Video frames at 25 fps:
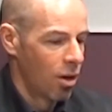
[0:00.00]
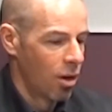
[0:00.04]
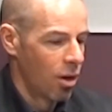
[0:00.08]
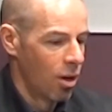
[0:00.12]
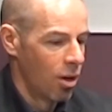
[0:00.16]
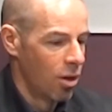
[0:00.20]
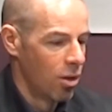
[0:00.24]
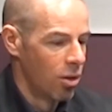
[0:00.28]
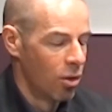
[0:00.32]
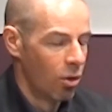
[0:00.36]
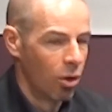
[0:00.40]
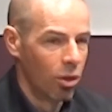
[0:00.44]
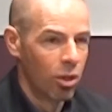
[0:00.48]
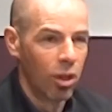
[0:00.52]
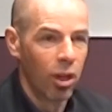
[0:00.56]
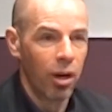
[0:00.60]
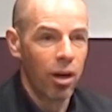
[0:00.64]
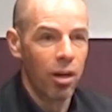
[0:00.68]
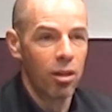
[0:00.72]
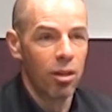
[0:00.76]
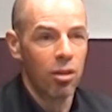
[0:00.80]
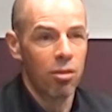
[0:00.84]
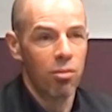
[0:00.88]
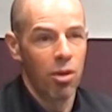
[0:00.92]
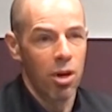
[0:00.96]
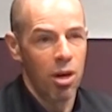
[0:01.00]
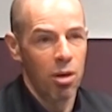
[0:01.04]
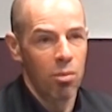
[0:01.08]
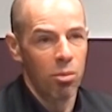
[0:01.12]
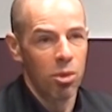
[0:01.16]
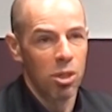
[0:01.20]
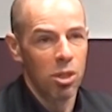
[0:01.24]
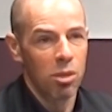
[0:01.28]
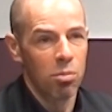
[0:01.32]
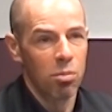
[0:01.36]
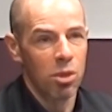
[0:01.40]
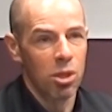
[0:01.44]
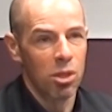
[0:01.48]
in online
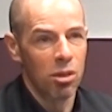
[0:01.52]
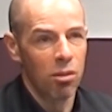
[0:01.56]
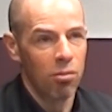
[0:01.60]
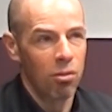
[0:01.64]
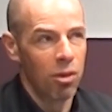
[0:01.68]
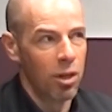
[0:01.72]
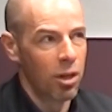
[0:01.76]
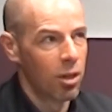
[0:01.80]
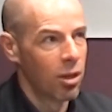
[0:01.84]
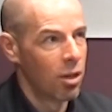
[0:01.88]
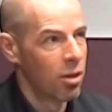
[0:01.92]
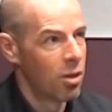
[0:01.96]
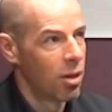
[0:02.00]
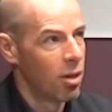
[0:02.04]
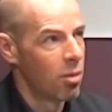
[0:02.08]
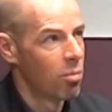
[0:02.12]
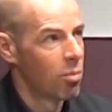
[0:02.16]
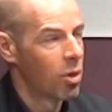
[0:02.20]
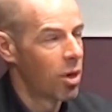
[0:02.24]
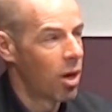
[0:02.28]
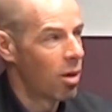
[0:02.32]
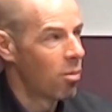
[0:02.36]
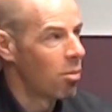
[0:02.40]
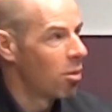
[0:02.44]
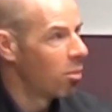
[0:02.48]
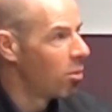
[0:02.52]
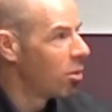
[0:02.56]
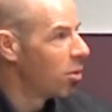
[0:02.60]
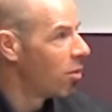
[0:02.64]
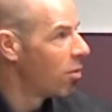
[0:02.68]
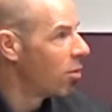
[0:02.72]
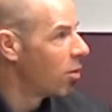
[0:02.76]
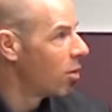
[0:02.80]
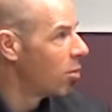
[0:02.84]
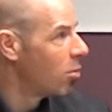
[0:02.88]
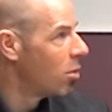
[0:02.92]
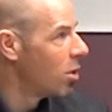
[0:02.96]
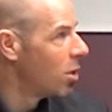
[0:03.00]
environments specifically, they probably
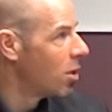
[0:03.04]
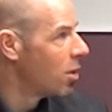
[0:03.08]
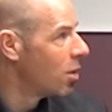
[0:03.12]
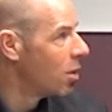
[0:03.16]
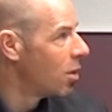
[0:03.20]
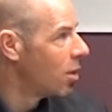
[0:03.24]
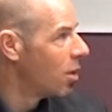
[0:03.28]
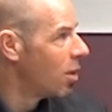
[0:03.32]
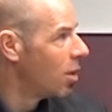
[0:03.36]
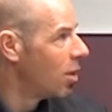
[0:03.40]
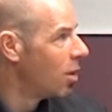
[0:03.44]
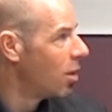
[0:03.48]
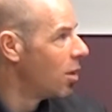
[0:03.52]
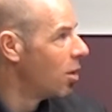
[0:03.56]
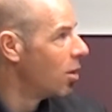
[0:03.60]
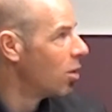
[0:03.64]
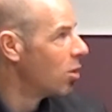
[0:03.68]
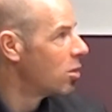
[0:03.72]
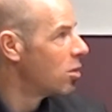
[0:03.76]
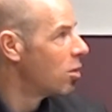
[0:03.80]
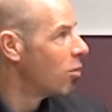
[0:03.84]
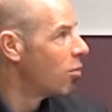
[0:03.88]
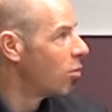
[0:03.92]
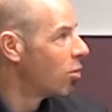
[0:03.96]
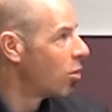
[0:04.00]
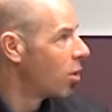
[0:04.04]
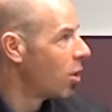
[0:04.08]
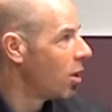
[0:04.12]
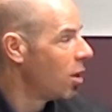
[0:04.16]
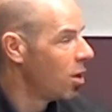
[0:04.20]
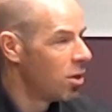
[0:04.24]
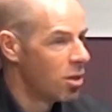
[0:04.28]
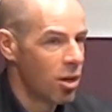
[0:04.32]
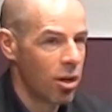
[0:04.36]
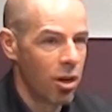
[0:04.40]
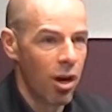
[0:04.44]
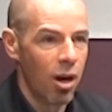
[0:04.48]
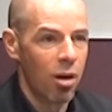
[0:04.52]
will be guilty for
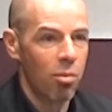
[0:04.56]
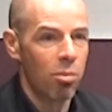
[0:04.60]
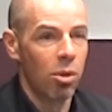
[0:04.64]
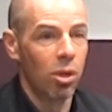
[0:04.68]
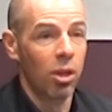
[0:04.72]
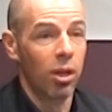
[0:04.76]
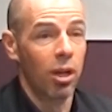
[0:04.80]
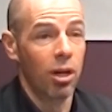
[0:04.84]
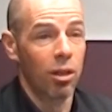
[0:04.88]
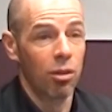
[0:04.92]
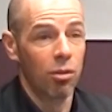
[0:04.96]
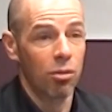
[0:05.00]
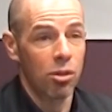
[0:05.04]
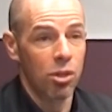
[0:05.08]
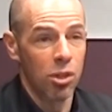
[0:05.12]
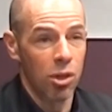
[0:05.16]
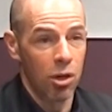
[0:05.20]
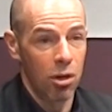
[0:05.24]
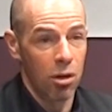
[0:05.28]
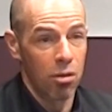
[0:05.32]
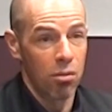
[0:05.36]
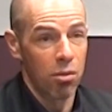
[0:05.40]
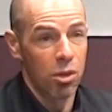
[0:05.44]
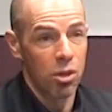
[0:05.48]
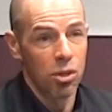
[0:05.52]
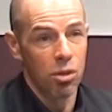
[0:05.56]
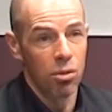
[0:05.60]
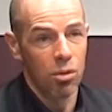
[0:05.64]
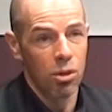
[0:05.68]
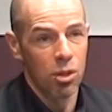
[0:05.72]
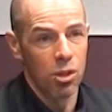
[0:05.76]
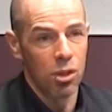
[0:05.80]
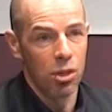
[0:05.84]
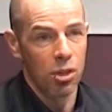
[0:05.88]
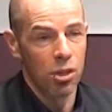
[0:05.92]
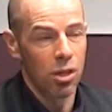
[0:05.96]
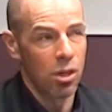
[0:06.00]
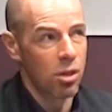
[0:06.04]
eating up a lot of server
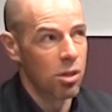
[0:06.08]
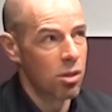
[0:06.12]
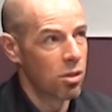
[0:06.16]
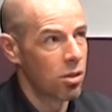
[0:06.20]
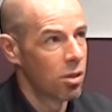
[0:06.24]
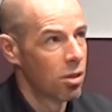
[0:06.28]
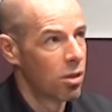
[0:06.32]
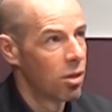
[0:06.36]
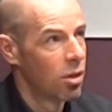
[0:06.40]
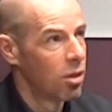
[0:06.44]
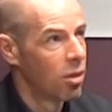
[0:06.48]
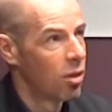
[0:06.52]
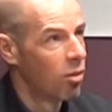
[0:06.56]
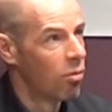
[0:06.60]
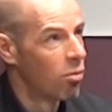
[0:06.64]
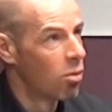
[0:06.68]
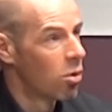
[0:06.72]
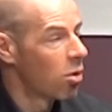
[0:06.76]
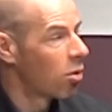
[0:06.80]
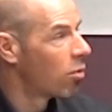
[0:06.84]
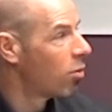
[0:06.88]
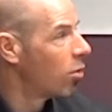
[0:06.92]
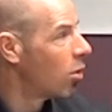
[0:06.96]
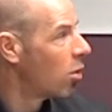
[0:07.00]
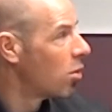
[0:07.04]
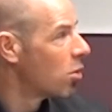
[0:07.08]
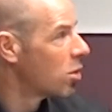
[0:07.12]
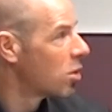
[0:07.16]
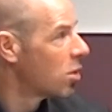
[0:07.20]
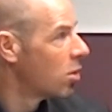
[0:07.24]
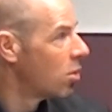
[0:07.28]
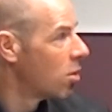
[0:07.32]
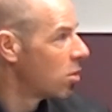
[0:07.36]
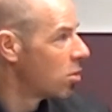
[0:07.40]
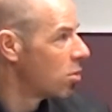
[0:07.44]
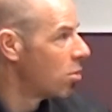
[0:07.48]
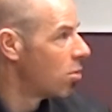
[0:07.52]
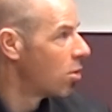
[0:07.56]
resources, as workflows are
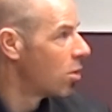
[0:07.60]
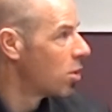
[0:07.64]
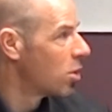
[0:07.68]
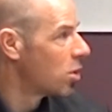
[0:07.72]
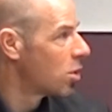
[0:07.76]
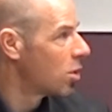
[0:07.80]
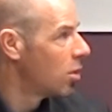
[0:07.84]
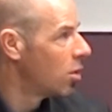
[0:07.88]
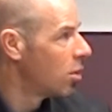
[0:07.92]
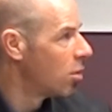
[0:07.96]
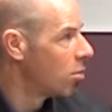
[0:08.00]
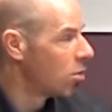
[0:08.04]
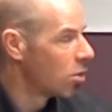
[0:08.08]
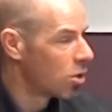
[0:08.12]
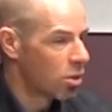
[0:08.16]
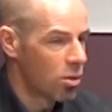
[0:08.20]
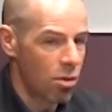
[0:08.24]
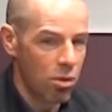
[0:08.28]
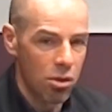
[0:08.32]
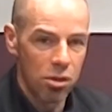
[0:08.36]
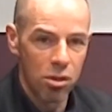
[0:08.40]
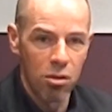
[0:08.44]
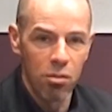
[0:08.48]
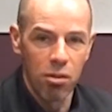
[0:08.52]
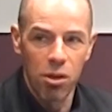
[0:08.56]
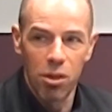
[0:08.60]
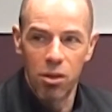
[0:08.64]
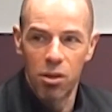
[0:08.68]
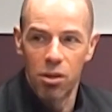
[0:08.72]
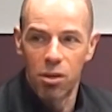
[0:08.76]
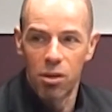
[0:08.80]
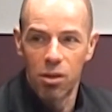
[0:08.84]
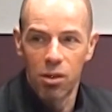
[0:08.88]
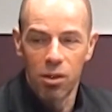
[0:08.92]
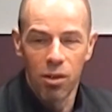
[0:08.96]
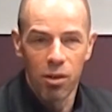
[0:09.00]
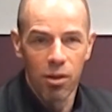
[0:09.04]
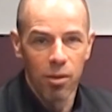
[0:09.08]
notoriously resource greedy.
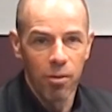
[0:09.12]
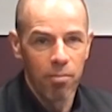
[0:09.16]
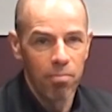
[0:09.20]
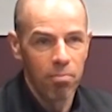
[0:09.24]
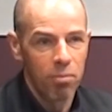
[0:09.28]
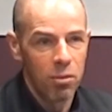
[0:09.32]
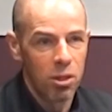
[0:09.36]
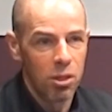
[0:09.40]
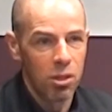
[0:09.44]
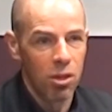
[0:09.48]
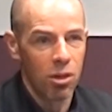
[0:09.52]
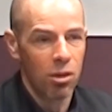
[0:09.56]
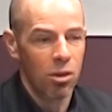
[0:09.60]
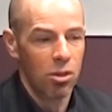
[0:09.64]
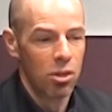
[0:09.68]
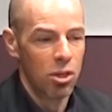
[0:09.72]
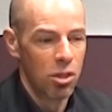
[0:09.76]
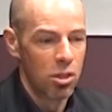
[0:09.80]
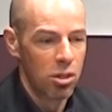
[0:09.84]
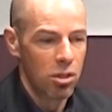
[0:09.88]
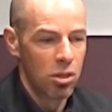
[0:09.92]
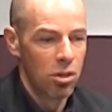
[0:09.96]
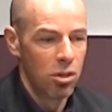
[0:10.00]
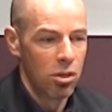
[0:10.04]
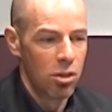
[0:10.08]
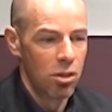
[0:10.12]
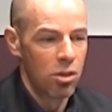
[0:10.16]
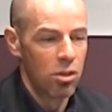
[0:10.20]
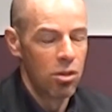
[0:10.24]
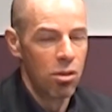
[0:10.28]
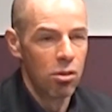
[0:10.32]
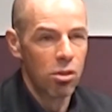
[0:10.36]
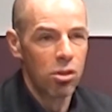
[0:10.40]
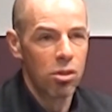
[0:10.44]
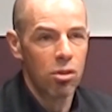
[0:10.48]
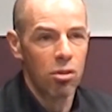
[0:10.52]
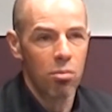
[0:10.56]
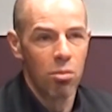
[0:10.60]
So just
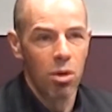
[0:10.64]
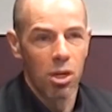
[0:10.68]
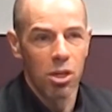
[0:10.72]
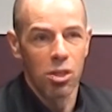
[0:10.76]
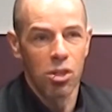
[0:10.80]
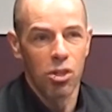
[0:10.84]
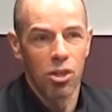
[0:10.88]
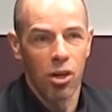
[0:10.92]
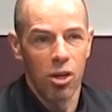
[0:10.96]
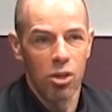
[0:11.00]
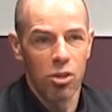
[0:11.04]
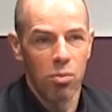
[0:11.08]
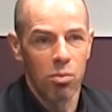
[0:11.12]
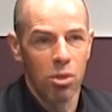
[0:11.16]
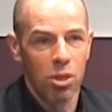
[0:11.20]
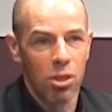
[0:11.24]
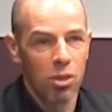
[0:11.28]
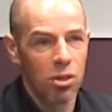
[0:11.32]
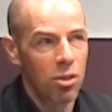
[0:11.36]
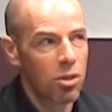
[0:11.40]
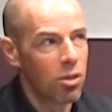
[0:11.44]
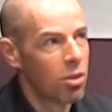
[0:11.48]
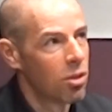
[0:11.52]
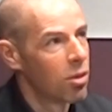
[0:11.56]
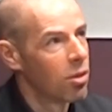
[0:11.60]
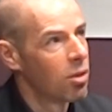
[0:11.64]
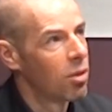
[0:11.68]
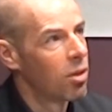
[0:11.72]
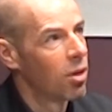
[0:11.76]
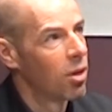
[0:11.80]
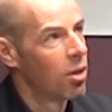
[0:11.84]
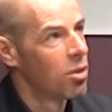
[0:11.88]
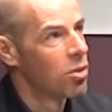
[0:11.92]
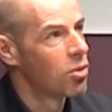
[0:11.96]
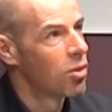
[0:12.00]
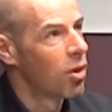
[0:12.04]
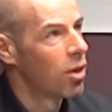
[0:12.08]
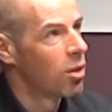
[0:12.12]
use your best judgment
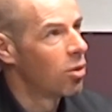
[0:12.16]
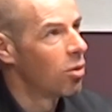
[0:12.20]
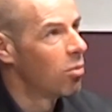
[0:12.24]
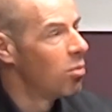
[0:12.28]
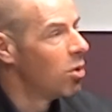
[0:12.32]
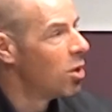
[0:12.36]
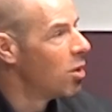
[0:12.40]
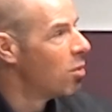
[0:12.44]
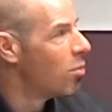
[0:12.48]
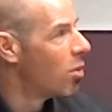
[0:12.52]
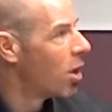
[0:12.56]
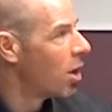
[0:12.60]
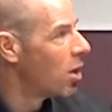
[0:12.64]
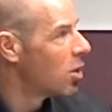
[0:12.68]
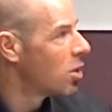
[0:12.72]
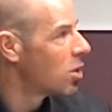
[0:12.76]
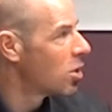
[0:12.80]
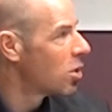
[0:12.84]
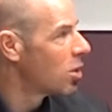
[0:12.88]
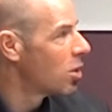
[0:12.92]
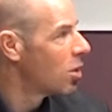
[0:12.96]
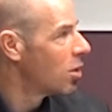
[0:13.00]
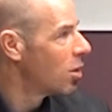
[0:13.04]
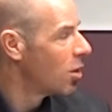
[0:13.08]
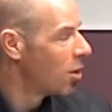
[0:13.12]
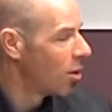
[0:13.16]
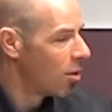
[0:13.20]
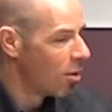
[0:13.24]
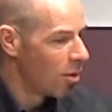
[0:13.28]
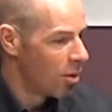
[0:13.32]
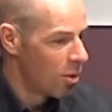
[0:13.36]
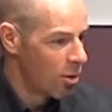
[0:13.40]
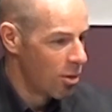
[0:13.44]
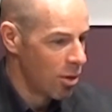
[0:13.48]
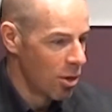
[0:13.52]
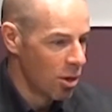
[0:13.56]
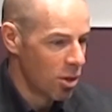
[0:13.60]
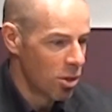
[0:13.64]
and try to minimize
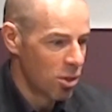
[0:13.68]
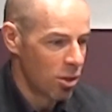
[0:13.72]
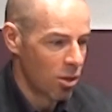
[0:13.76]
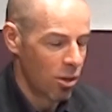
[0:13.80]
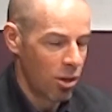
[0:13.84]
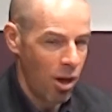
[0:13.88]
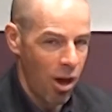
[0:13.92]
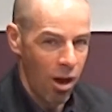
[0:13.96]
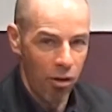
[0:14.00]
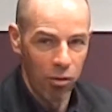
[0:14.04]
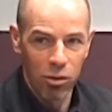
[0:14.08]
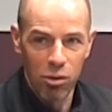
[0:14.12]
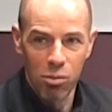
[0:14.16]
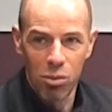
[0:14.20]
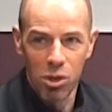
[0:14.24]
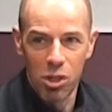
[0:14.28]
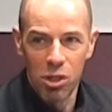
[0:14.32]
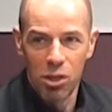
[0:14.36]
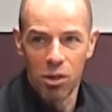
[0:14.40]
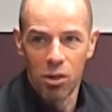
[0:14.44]
things that have to be